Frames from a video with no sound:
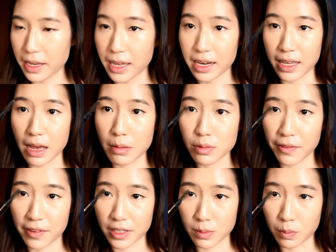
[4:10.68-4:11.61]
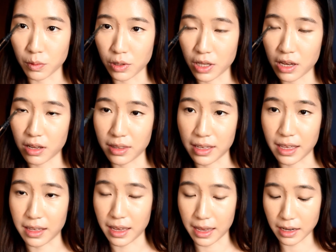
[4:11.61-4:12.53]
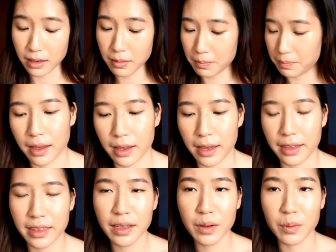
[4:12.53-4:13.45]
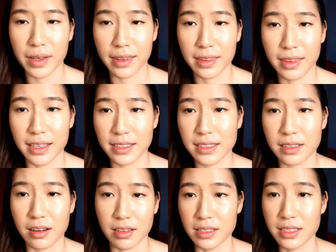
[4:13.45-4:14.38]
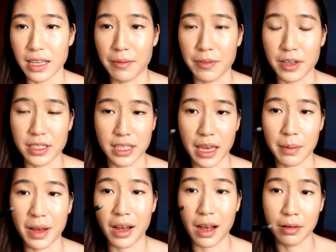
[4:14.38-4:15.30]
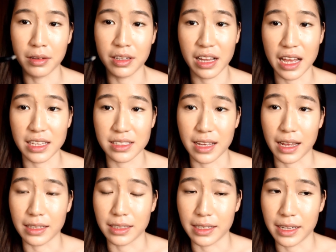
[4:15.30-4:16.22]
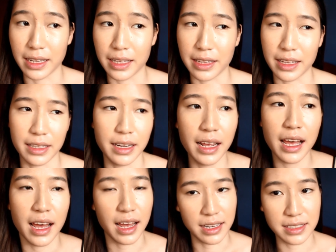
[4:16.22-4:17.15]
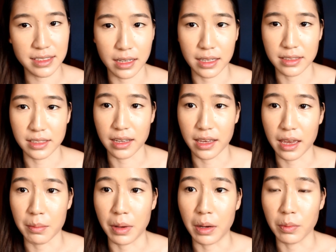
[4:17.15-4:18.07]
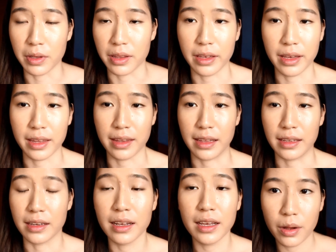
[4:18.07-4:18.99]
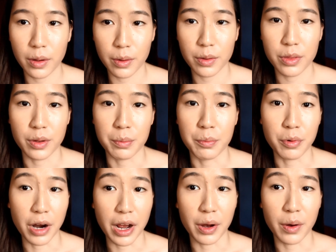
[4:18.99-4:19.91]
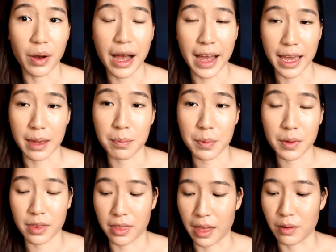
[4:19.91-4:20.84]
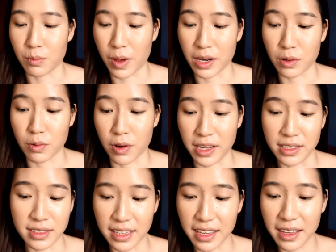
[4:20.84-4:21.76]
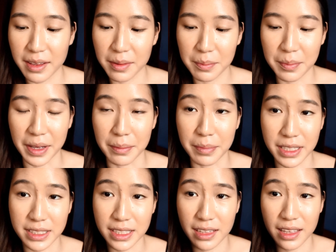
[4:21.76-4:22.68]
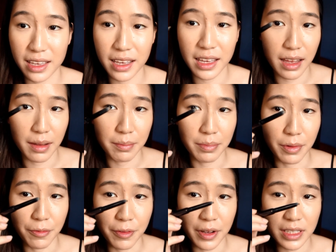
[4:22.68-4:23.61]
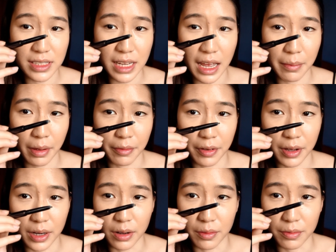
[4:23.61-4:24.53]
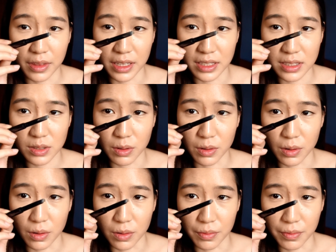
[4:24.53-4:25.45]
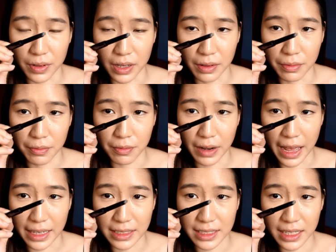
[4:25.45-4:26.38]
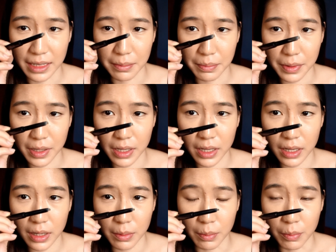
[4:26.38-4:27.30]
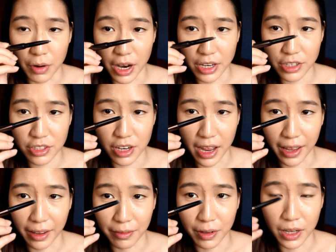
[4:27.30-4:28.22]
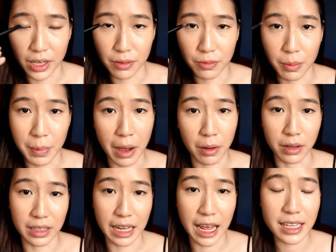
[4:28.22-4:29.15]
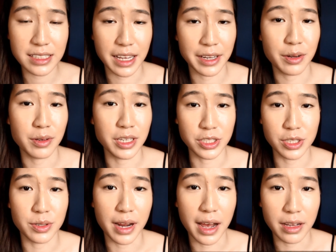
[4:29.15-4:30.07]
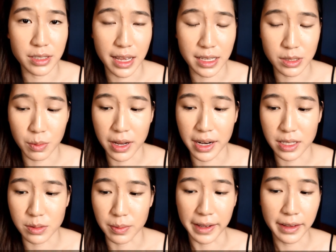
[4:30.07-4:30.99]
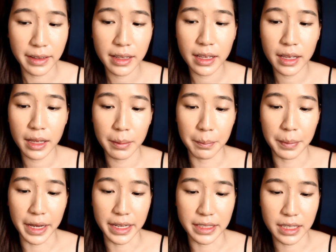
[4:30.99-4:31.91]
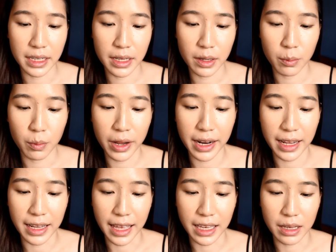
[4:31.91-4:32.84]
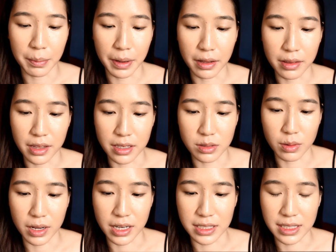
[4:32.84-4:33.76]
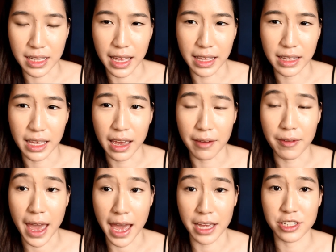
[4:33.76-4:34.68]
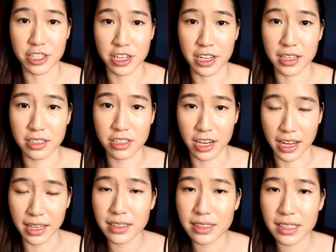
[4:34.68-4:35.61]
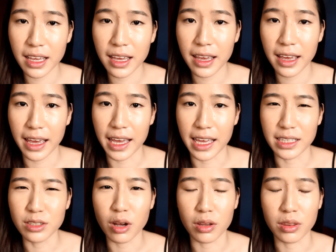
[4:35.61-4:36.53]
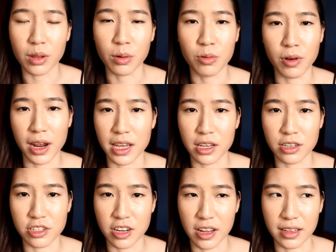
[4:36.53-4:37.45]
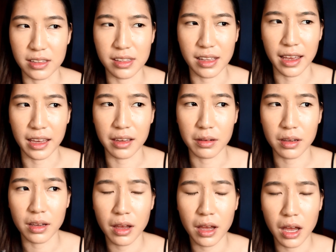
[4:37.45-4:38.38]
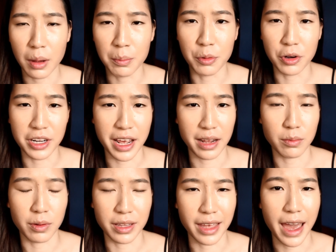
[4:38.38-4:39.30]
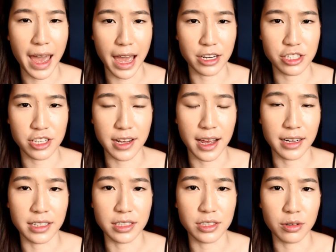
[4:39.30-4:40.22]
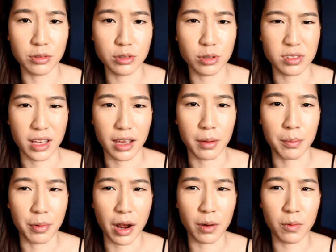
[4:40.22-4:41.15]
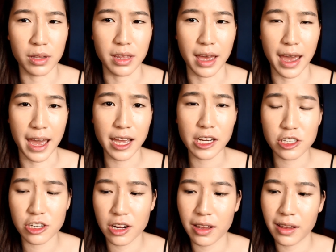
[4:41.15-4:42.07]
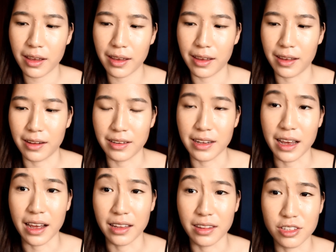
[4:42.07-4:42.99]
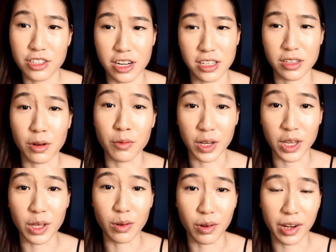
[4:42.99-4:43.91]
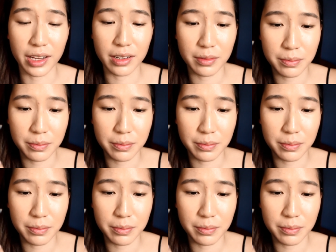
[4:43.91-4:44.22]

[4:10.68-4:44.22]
And it comes with a spoolie on the other end. I think when this concept first came out, Hourglass started it, and then Anastasia came out with it, and then all the brow hype then went crazy. But basically, the first time I've heard of this sort of a flat tip brush, I've heard it from Hourglass. I know Etude House has one as well, but what I like about this one is that they have ashier shades and not the grayish shades like a brunette with an ashy undertone, so it's like a brown with an ash, and yeah, the shades are really great.